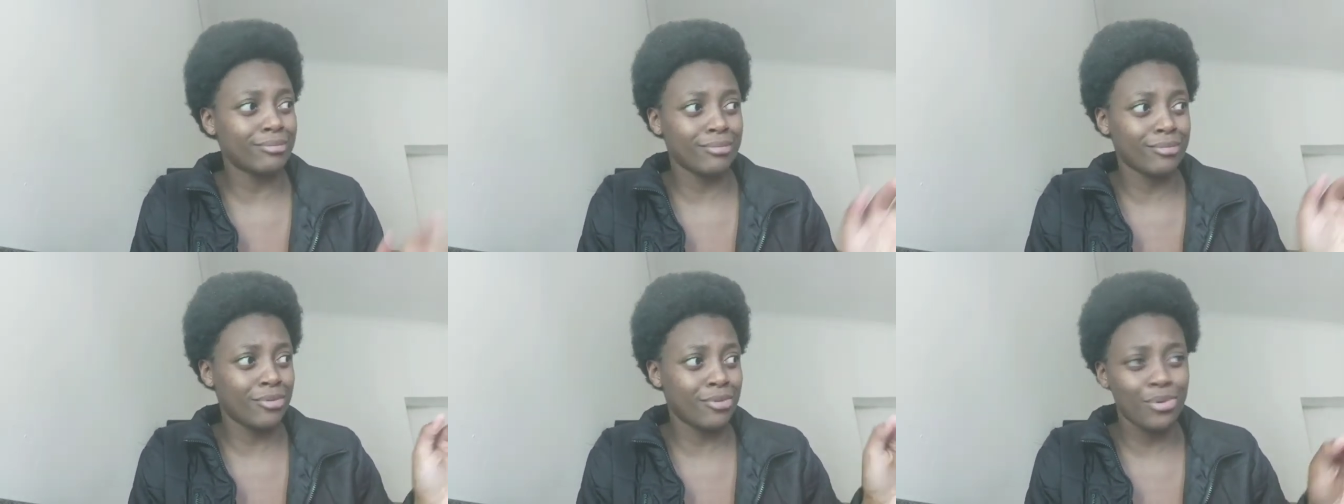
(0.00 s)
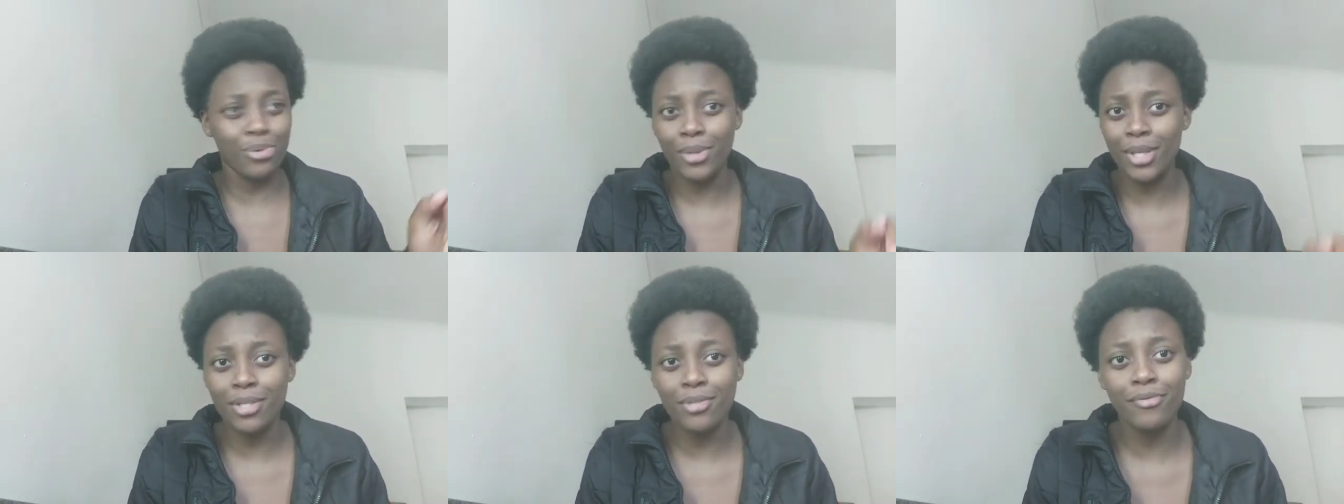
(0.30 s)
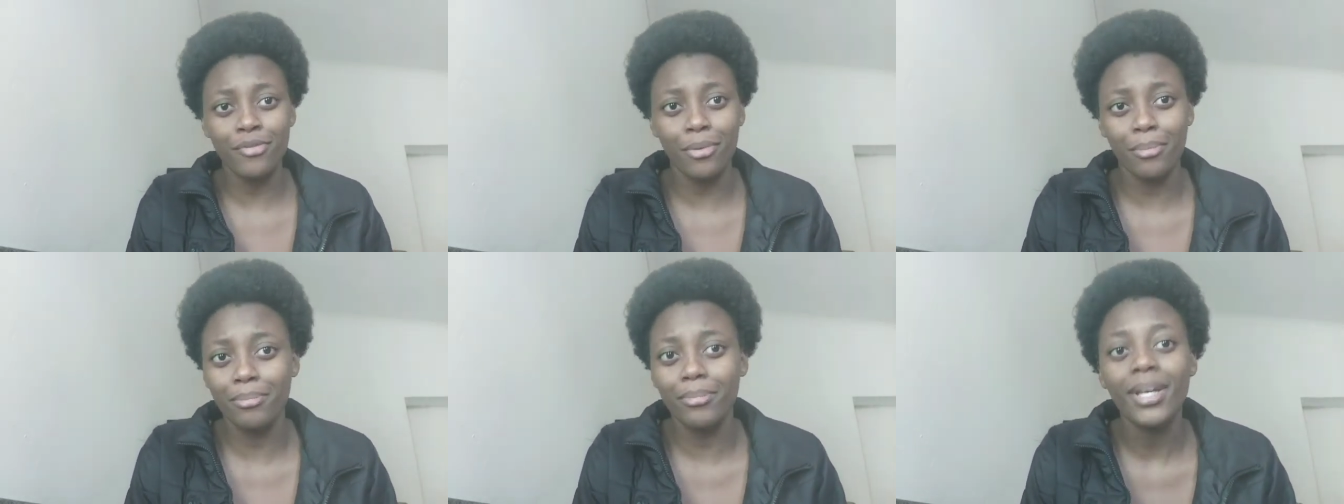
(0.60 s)
2 weeks
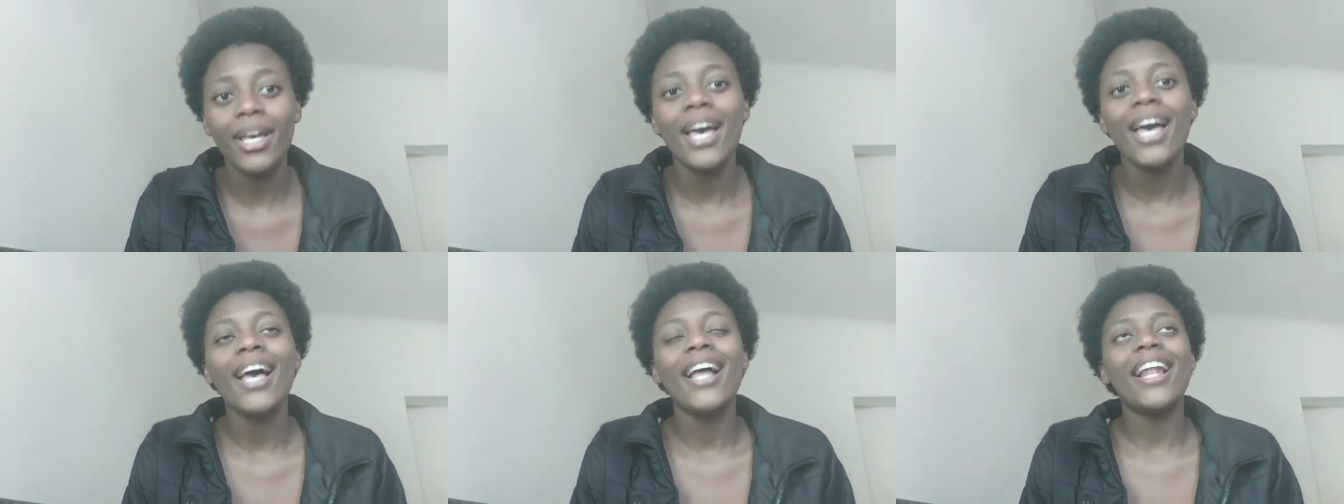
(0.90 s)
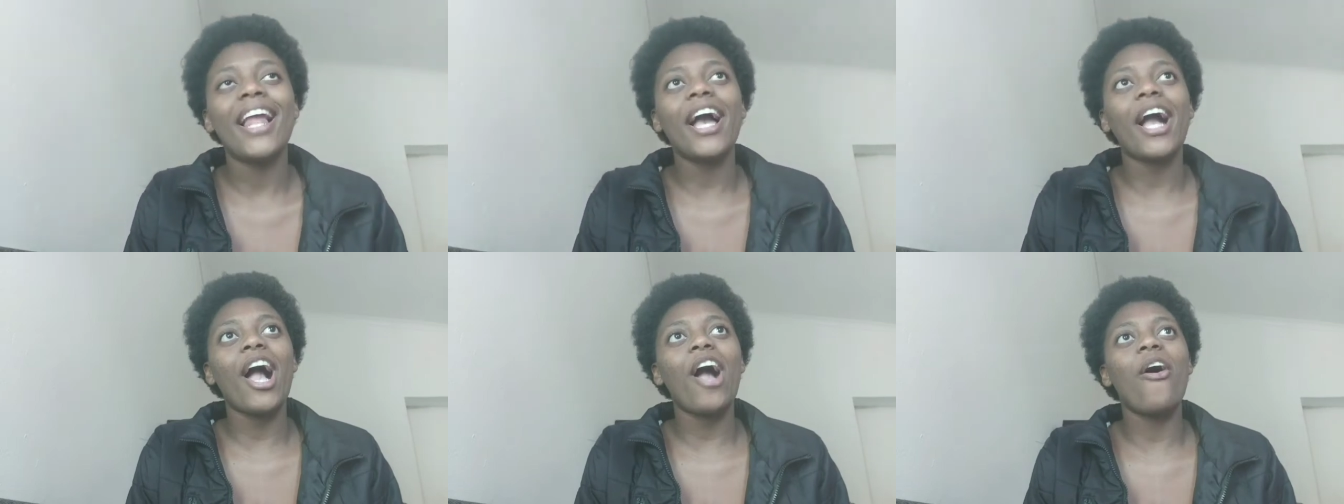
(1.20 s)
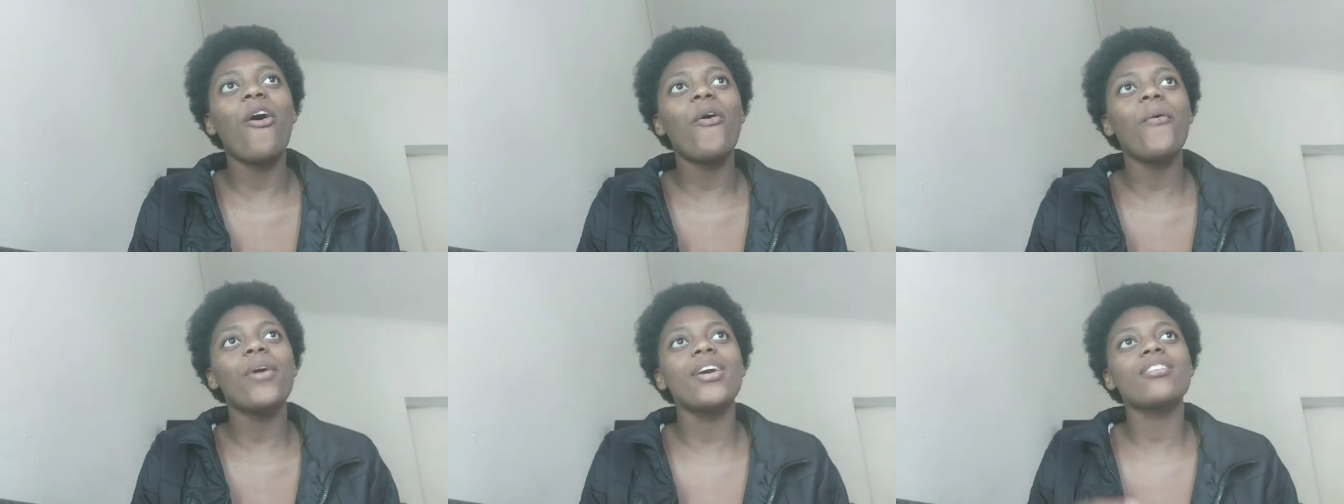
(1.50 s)
from, like I
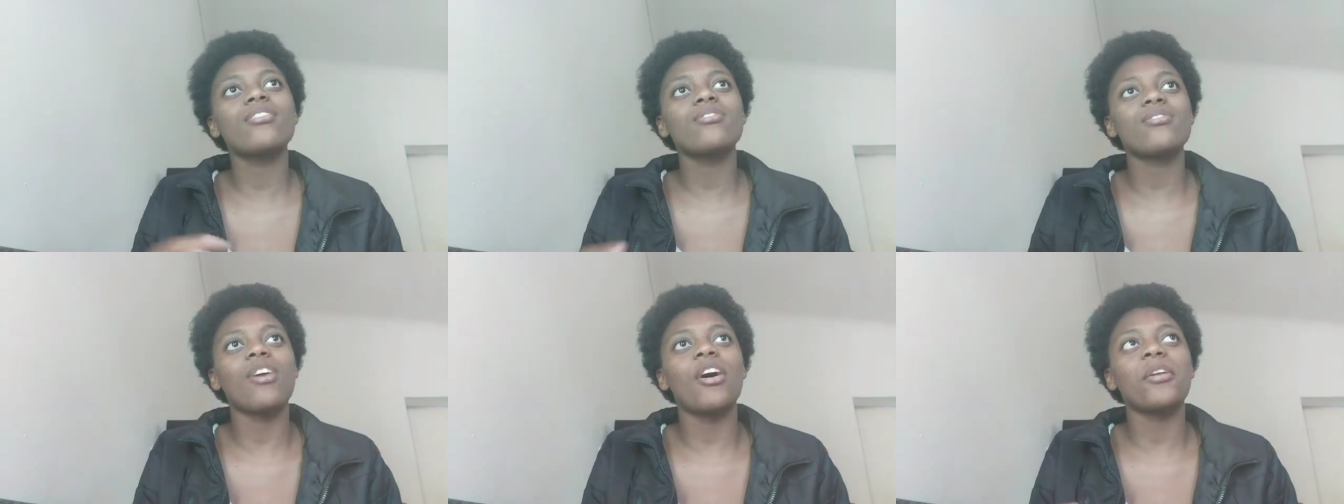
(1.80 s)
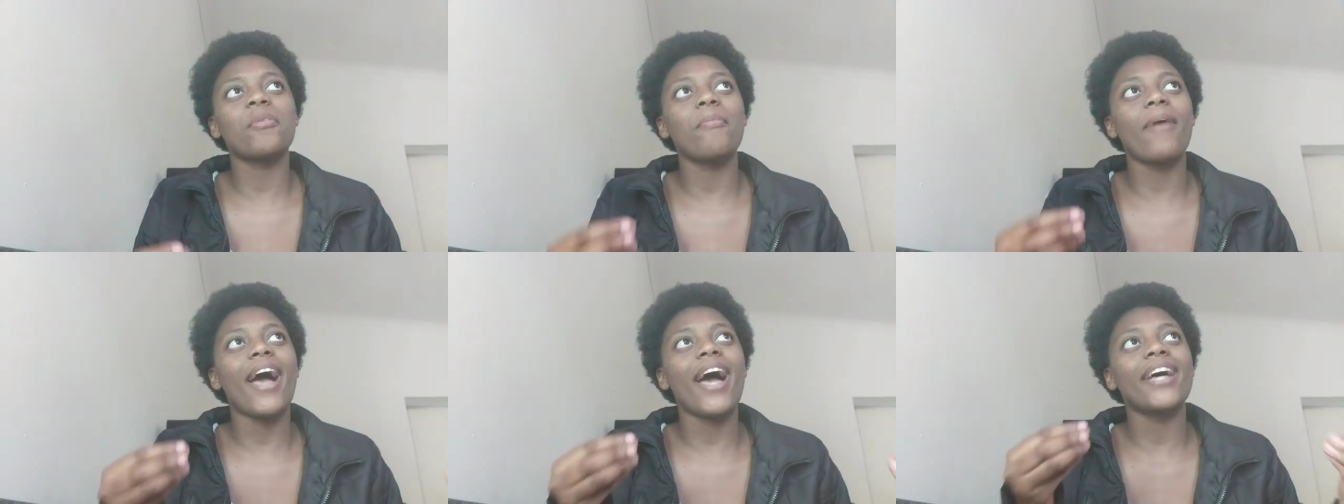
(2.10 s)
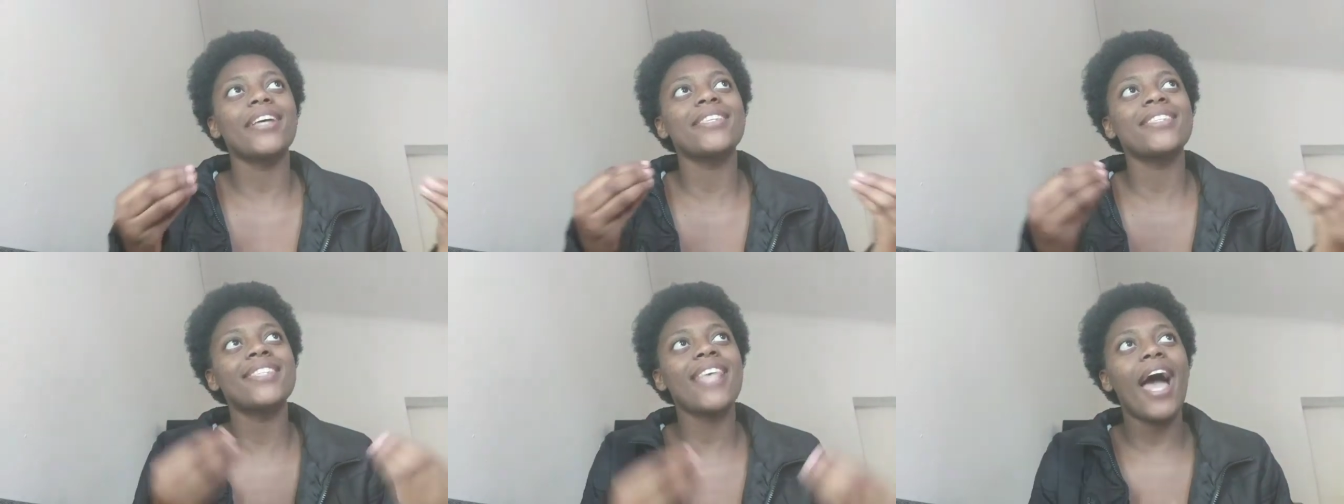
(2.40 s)
always start my
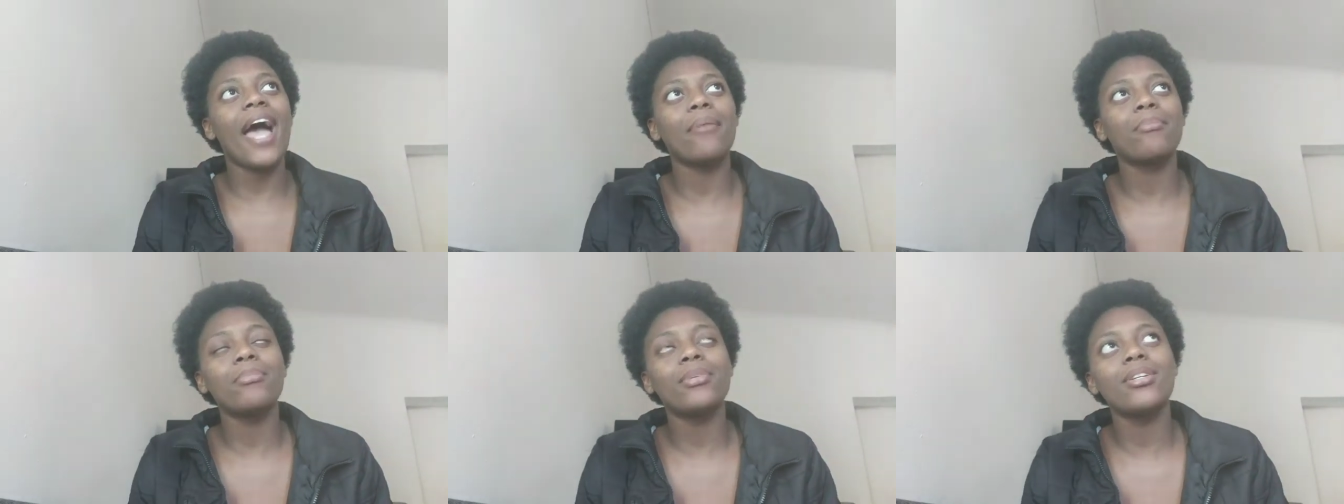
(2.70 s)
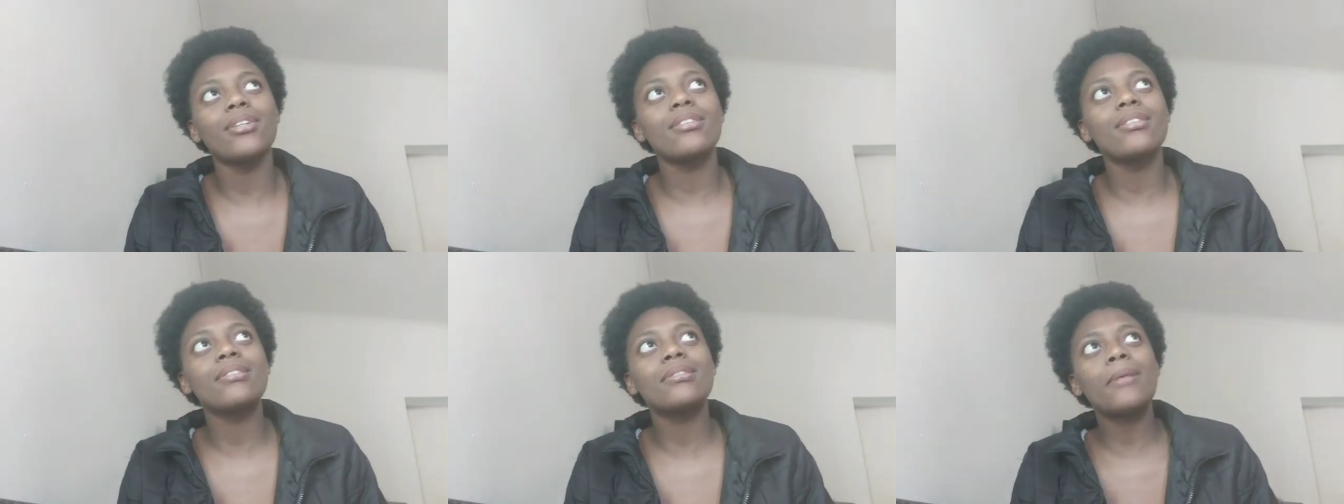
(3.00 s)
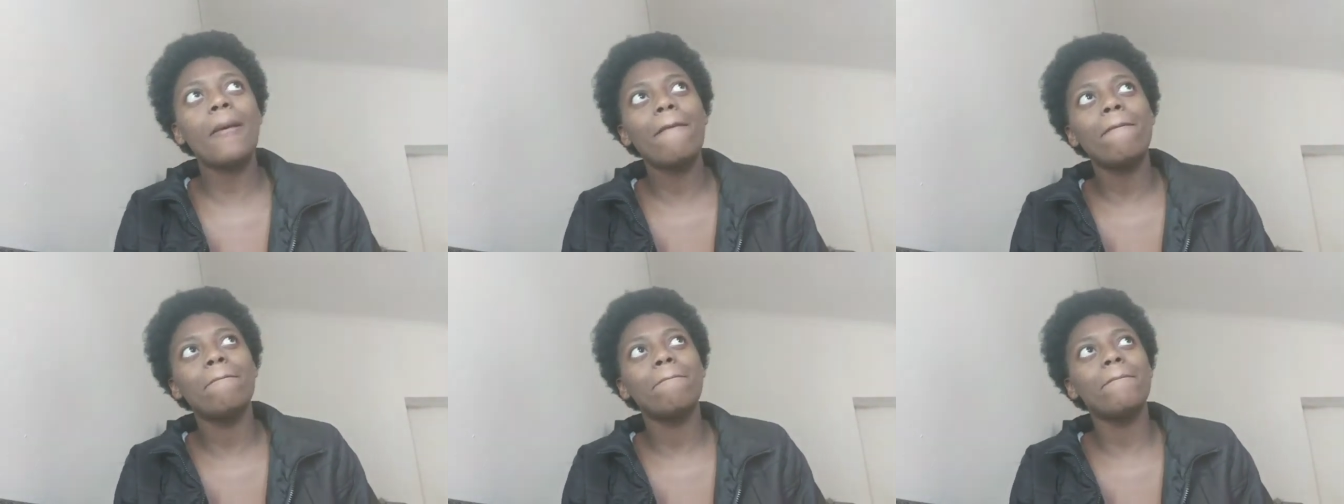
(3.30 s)
assignments